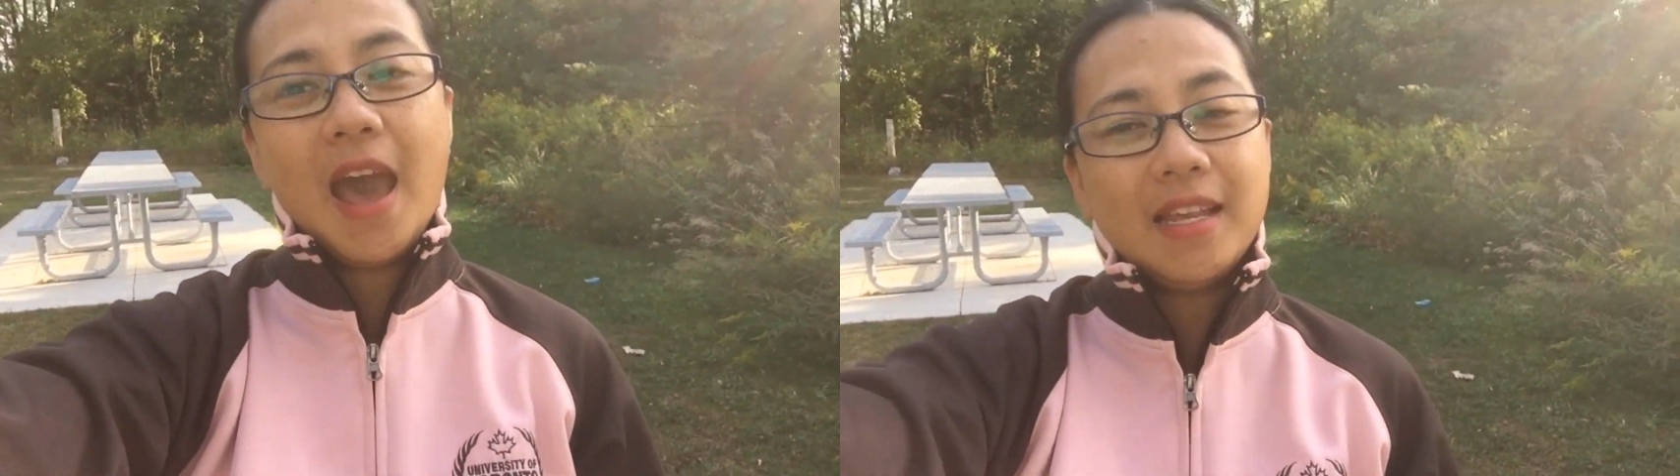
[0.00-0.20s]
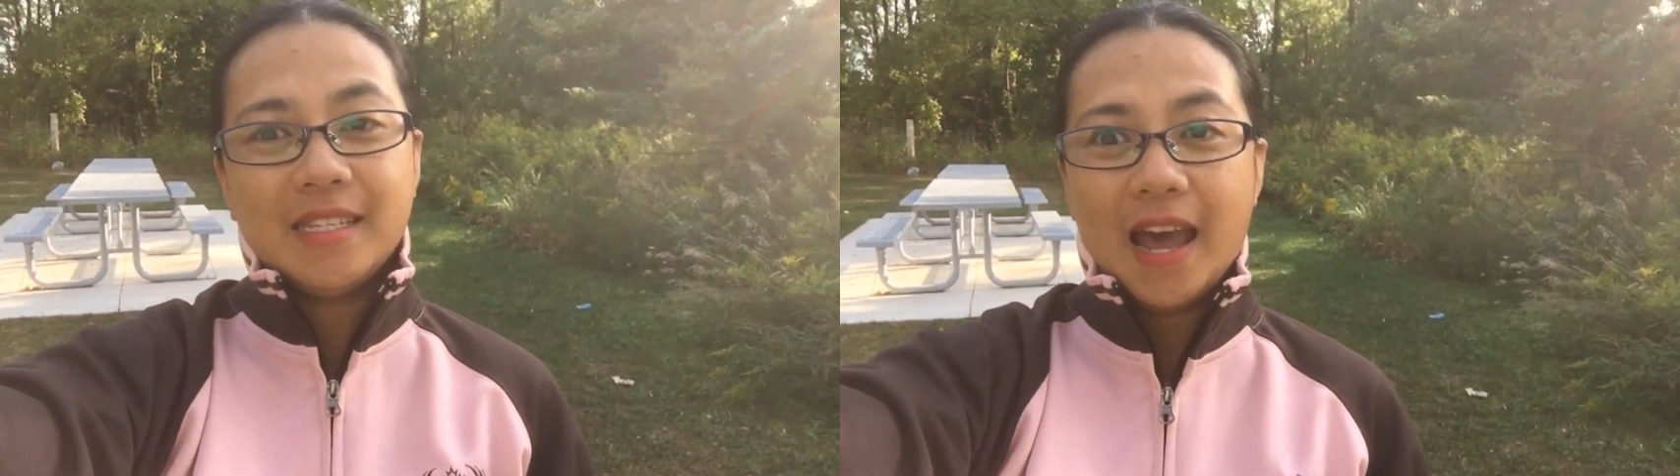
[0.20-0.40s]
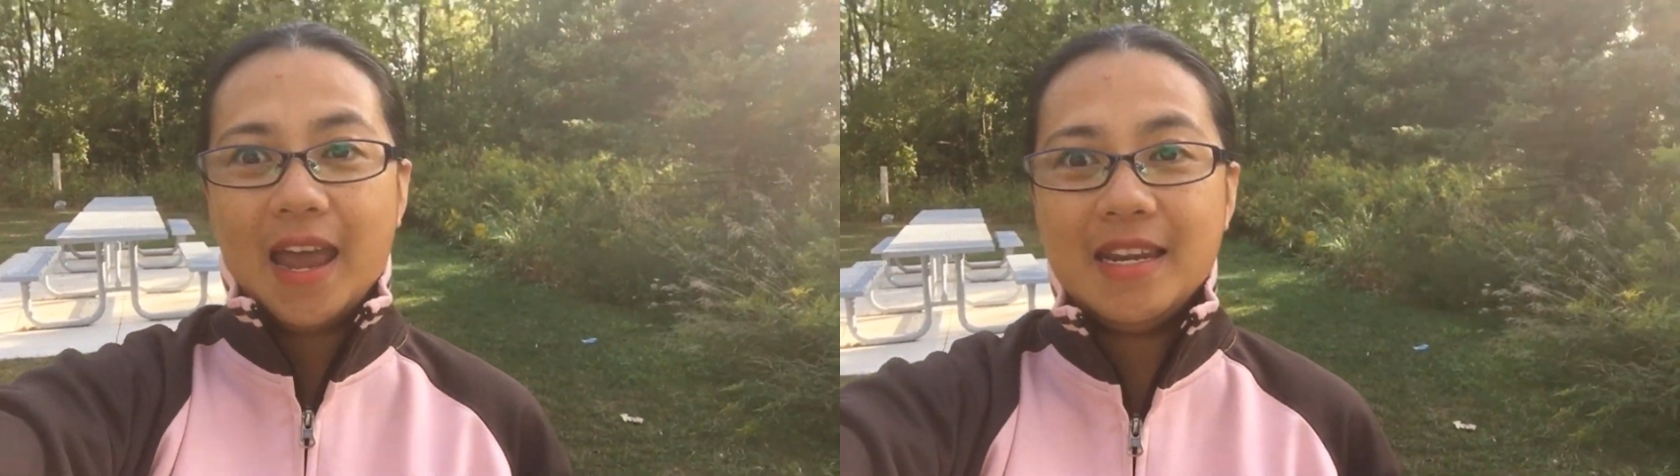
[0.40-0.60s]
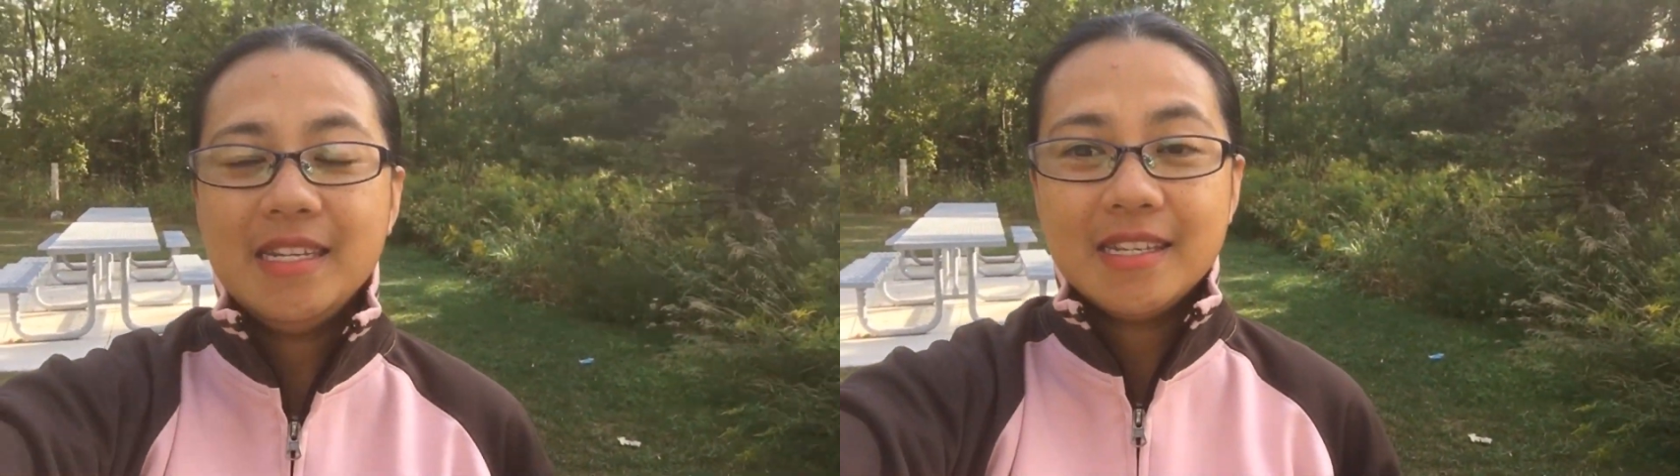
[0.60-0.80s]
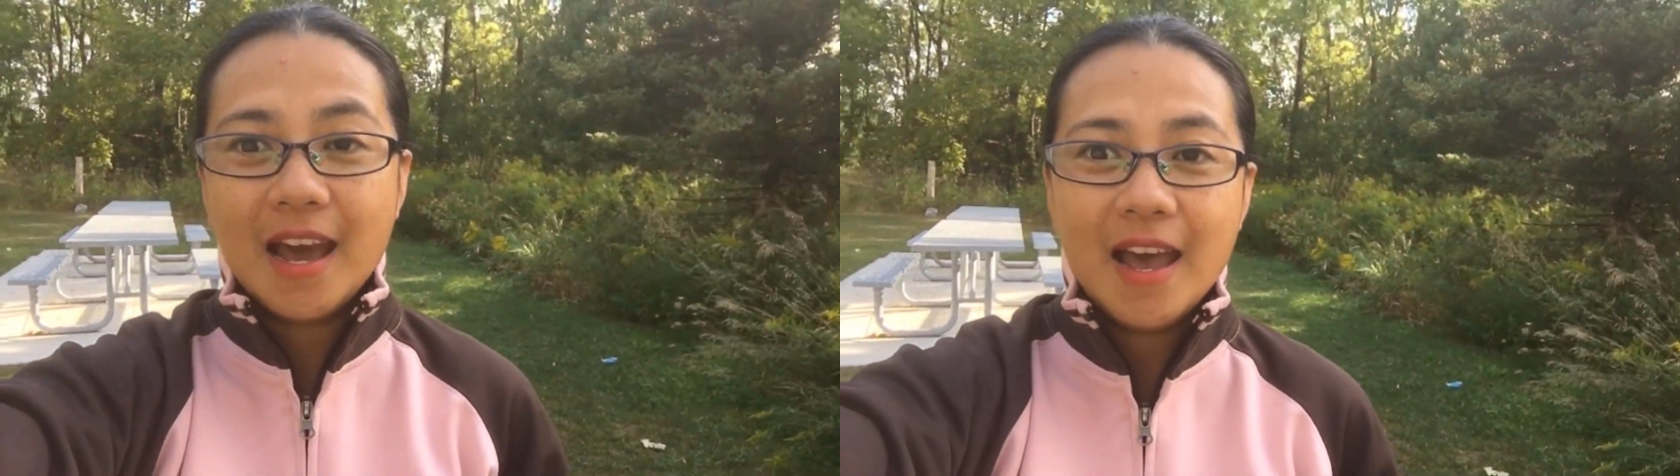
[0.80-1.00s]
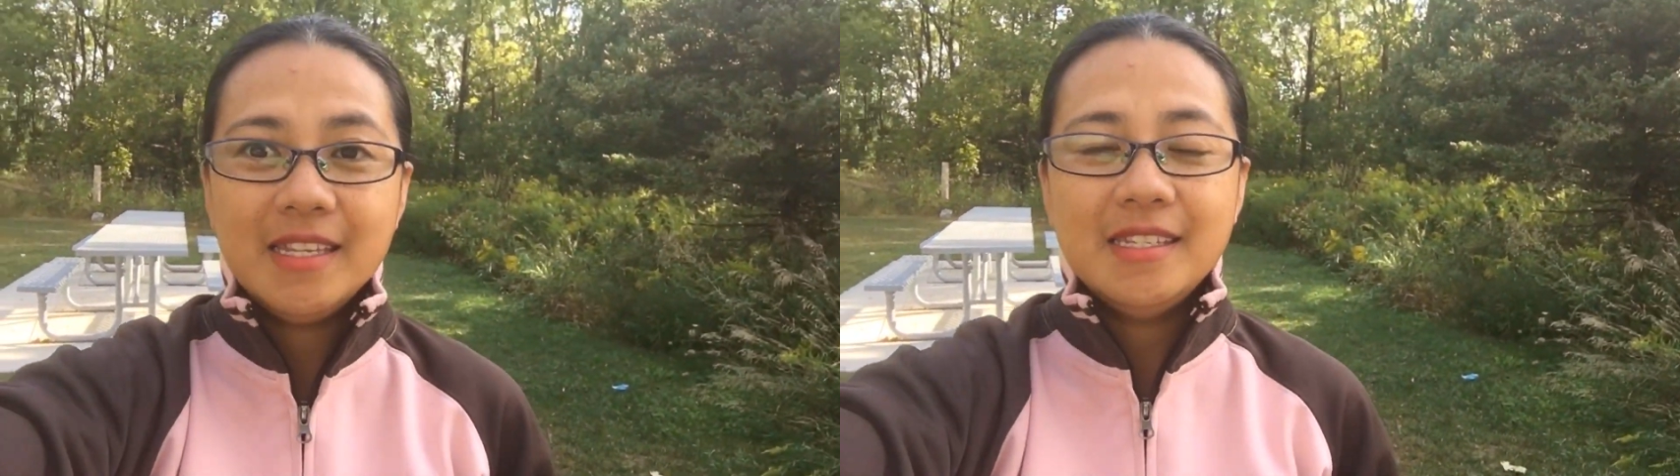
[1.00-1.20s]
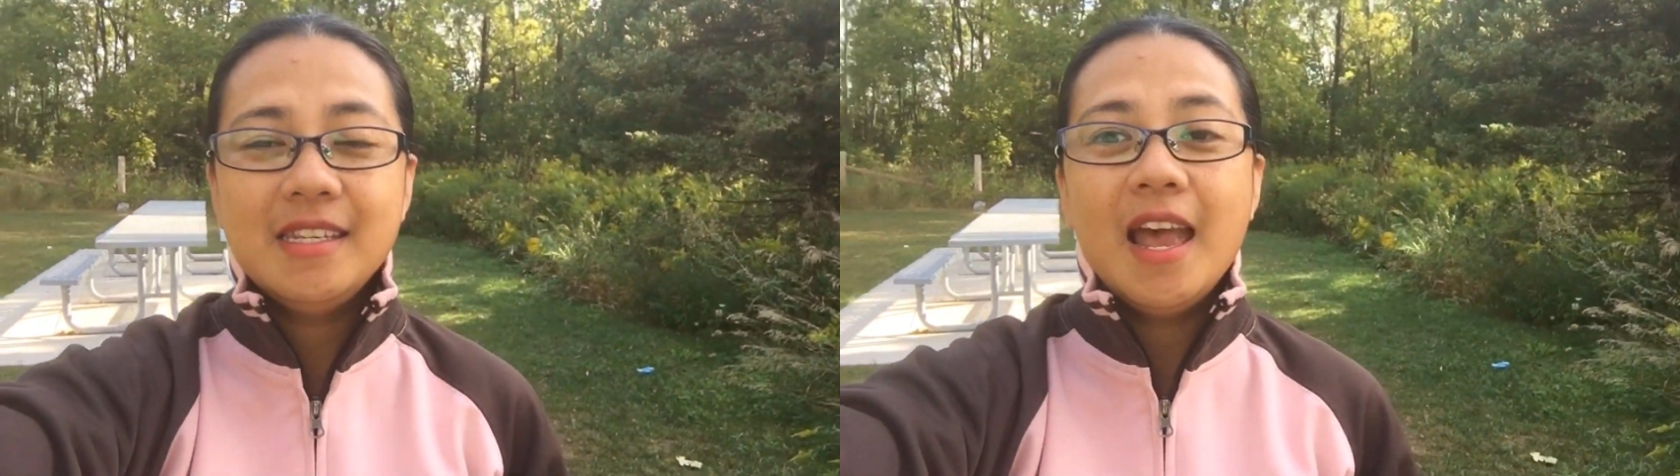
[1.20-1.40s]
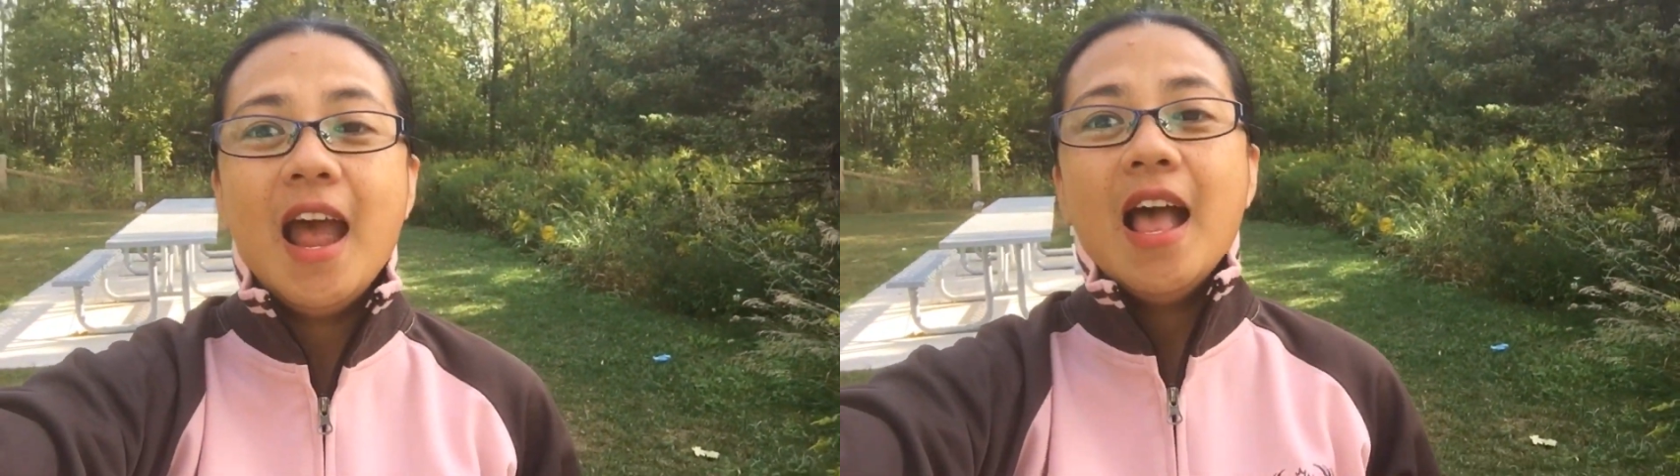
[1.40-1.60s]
as I discuss